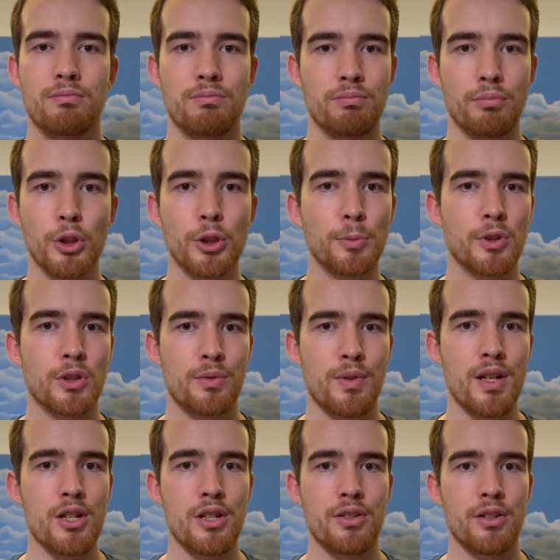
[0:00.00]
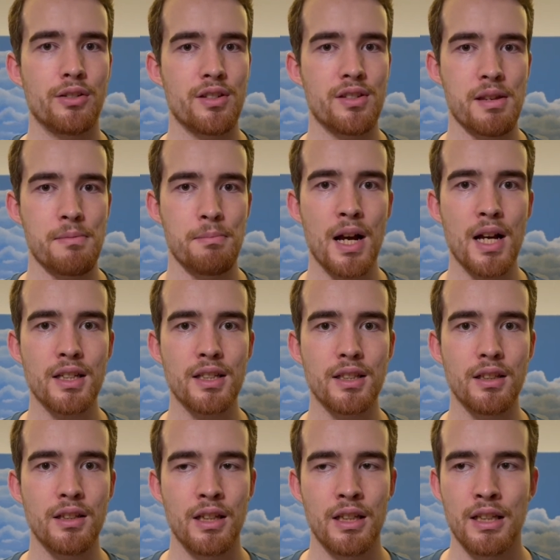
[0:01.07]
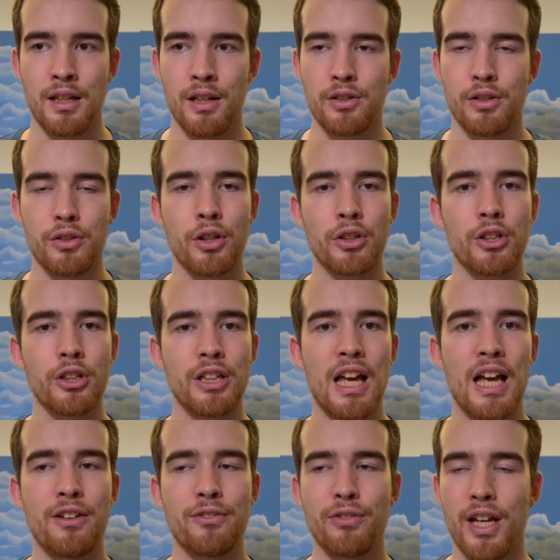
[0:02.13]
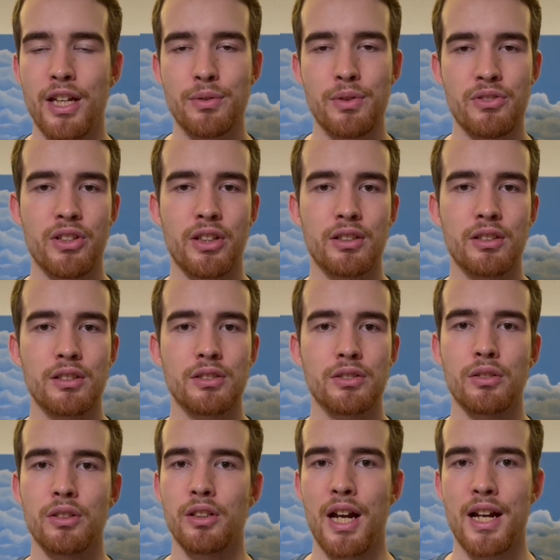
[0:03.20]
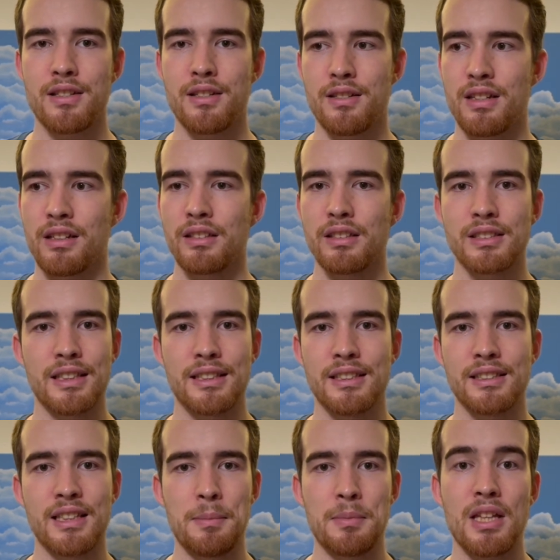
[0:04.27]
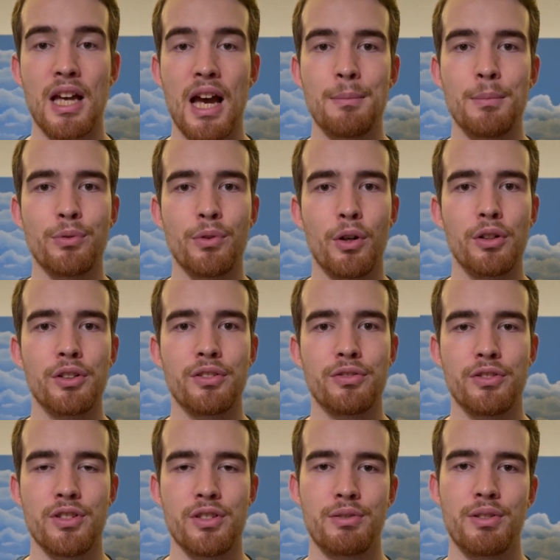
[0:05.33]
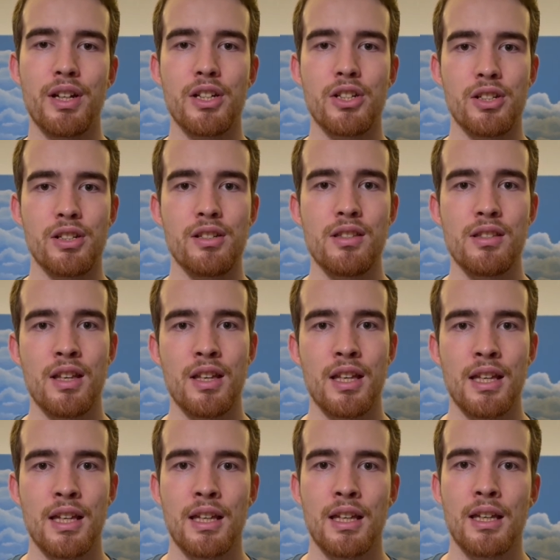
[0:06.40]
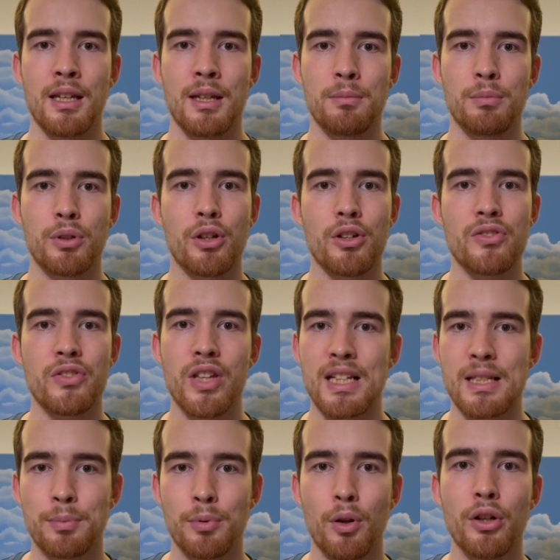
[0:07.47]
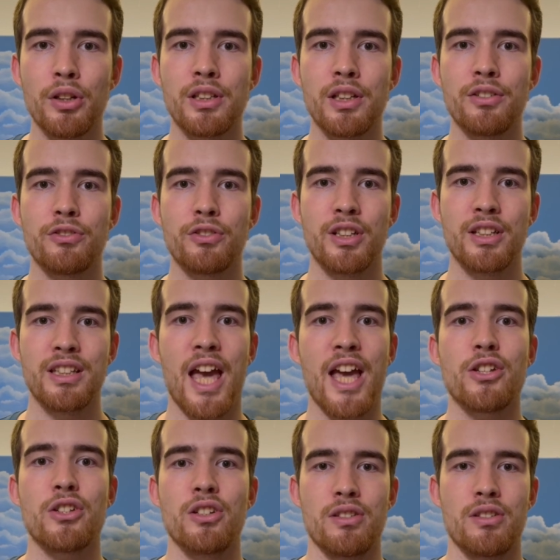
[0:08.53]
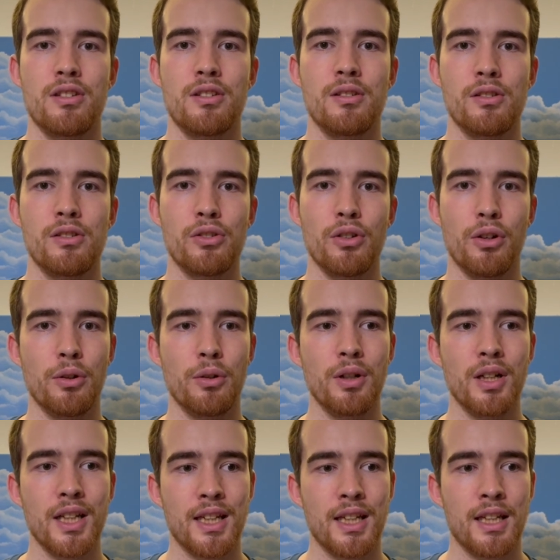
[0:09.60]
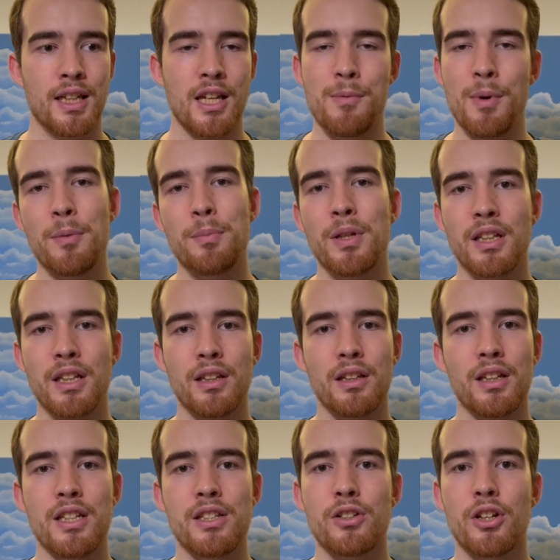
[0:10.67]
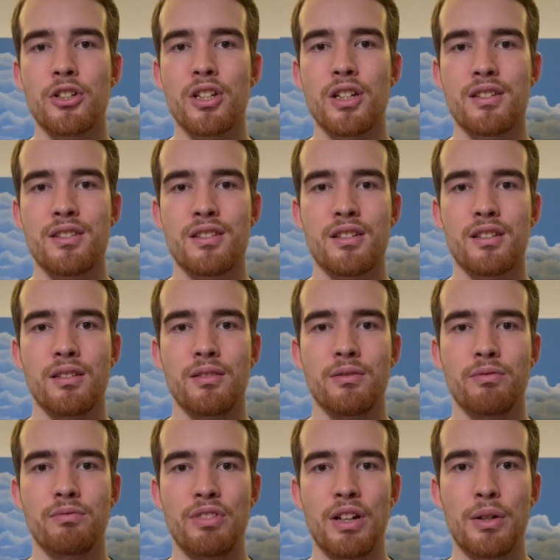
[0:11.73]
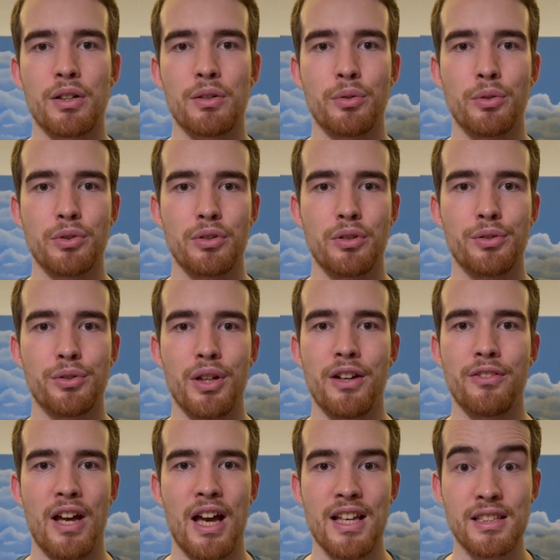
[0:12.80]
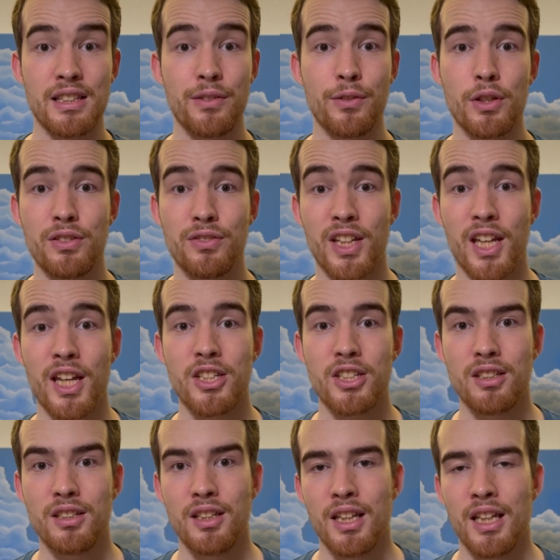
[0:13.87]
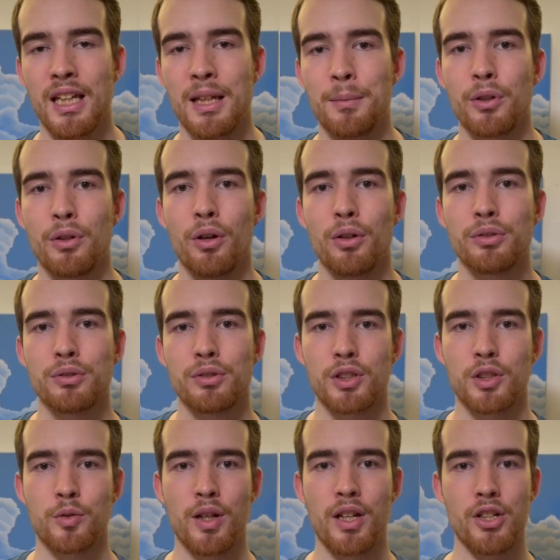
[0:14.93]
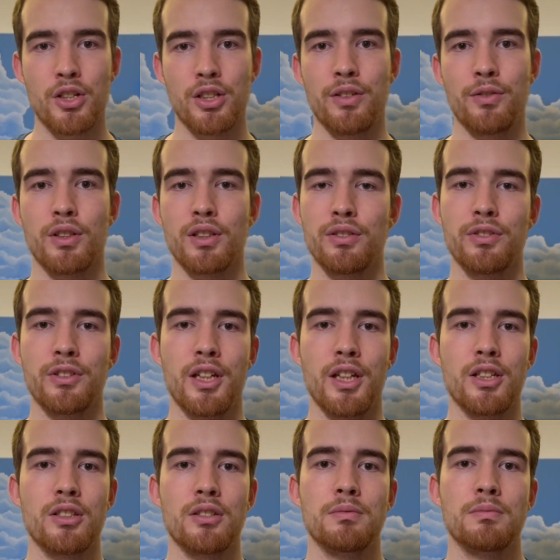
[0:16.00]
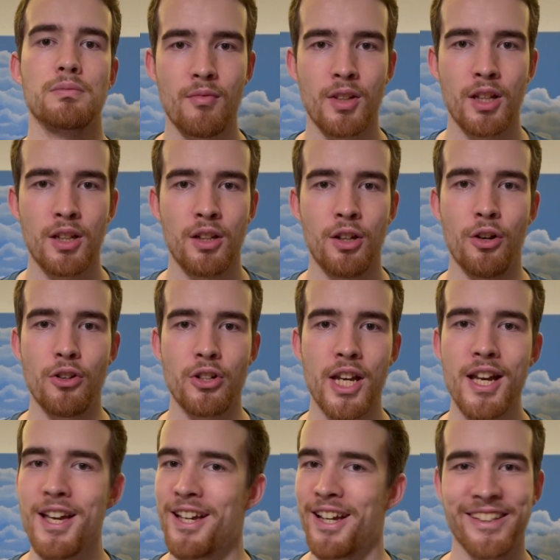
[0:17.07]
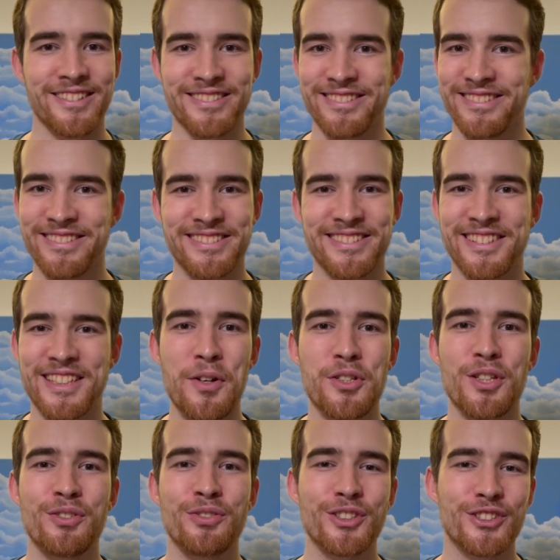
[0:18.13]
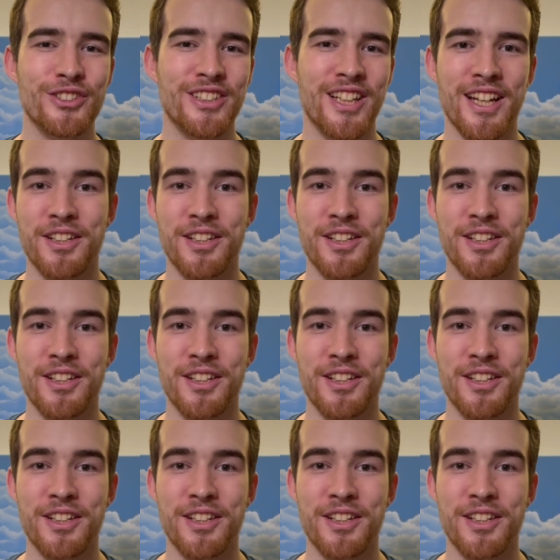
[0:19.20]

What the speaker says: multiple strategies on the same market, you're not going to have entry signals or exit signals at the same time of all different strategies, because they exploit different edges. So in my opinion, it's not just very crucial to have asset diversification, but also strategy diversification. Okay, and that was it for today.